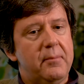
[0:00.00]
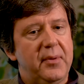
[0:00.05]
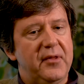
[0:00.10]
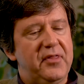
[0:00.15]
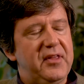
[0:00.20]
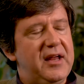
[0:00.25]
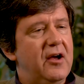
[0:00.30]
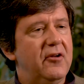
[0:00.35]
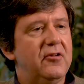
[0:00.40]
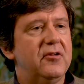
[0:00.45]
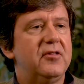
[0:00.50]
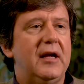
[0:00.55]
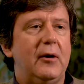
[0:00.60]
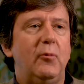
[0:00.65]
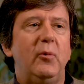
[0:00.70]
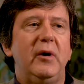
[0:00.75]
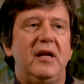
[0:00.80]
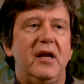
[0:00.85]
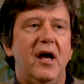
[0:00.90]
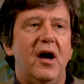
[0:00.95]
But the other
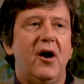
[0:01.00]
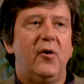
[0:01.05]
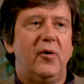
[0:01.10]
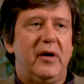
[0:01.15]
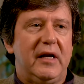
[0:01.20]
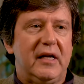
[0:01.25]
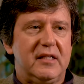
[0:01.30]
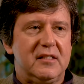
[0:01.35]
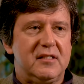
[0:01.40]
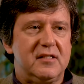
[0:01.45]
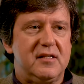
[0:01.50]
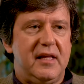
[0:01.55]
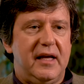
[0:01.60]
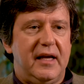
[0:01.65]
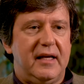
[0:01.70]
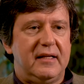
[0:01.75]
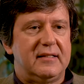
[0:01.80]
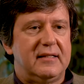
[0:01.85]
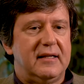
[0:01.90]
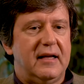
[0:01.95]
thing we know is
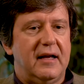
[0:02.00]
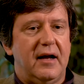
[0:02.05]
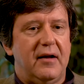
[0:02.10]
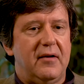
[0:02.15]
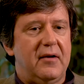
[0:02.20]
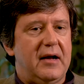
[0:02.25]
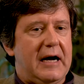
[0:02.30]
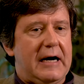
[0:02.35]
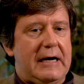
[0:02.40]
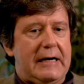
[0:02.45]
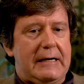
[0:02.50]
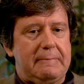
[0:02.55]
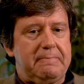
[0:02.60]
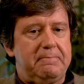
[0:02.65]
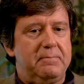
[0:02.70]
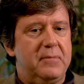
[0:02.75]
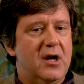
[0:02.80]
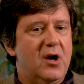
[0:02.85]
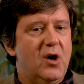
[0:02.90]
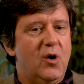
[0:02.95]
that
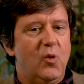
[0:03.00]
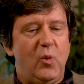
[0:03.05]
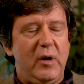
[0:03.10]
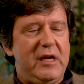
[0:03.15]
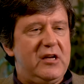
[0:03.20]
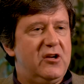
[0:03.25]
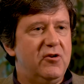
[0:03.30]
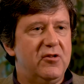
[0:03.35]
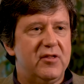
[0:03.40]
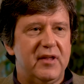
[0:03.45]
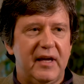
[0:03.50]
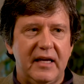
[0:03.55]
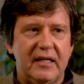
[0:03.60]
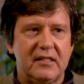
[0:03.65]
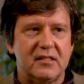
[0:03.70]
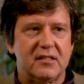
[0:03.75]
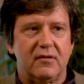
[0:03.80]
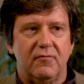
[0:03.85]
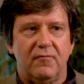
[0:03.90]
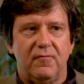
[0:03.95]
we do
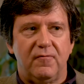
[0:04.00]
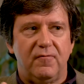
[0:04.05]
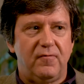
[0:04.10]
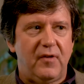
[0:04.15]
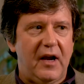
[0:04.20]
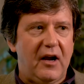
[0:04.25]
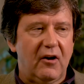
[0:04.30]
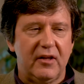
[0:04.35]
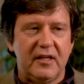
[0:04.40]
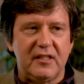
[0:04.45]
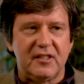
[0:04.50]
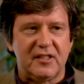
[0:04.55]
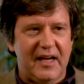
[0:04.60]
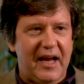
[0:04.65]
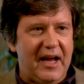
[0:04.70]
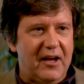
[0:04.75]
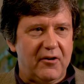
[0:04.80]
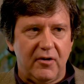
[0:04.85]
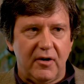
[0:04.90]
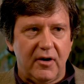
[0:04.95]
things fairly
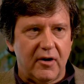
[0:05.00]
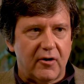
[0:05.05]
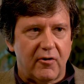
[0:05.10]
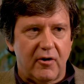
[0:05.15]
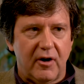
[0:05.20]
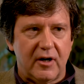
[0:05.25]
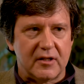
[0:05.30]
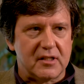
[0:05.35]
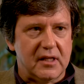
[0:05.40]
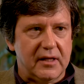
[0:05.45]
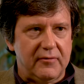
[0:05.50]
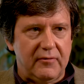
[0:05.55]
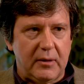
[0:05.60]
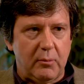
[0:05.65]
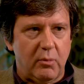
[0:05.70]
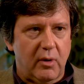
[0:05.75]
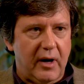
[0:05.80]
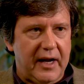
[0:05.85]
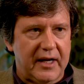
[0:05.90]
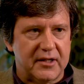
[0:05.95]
standard across
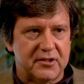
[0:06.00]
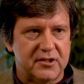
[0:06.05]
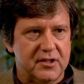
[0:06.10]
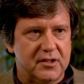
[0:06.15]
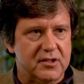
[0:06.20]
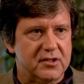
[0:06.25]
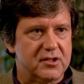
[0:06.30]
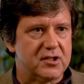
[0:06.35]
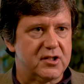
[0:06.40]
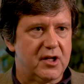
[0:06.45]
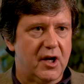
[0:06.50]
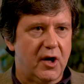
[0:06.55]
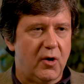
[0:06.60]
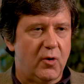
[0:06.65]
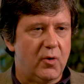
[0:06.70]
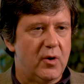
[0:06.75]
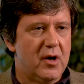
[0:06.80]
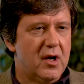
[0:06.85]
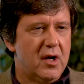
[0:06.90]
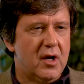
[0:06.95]
Living Branches.
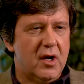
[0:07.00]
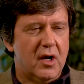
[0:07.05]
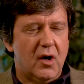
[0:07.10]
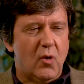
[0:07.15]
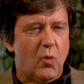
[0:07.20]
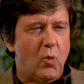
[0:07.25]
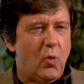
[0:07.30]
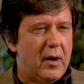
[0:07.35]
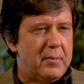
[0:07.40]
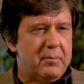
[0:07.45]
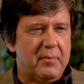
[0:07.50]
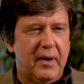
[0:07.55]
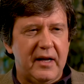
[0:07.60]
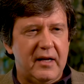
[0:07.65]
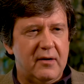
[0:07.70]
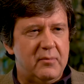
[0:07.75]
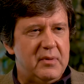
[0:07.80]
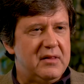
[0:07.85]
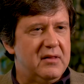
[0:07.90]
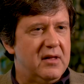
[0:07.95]
So what
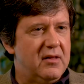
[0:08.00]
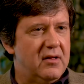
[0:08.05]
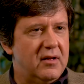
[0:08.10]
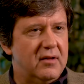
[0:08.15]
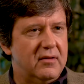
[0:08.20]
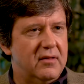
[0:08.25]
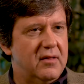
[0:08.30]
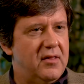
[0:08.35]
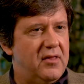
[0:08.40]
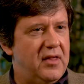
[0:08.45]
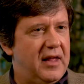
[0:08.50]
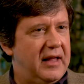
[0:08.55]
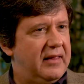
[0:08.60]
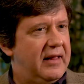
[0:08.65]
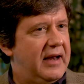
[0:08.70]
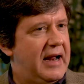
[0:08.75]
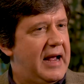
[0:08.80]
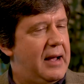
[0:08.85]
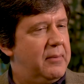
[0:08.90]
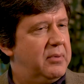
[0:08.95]
might have been the thing
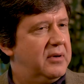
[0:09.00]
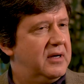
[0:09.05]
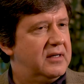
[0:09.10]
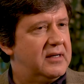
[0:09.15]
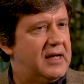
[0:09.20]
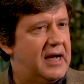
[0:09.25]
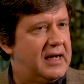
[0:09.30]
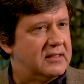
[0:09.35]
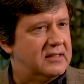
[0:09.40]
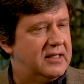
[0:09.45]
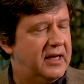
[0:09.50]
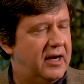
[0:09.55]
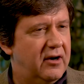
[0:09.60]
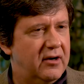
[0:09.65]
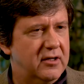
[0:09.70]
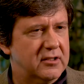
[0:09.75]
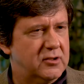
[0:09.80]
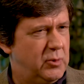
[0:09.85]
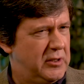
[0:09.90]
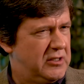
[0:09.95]
that happened at Dock
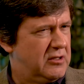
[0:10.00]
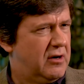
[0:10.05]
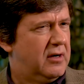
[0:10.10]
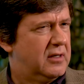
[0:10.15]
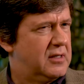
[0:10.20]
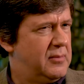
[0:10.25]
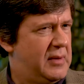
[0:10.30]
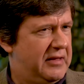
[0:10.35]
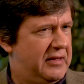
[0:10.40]
Terrace? We talked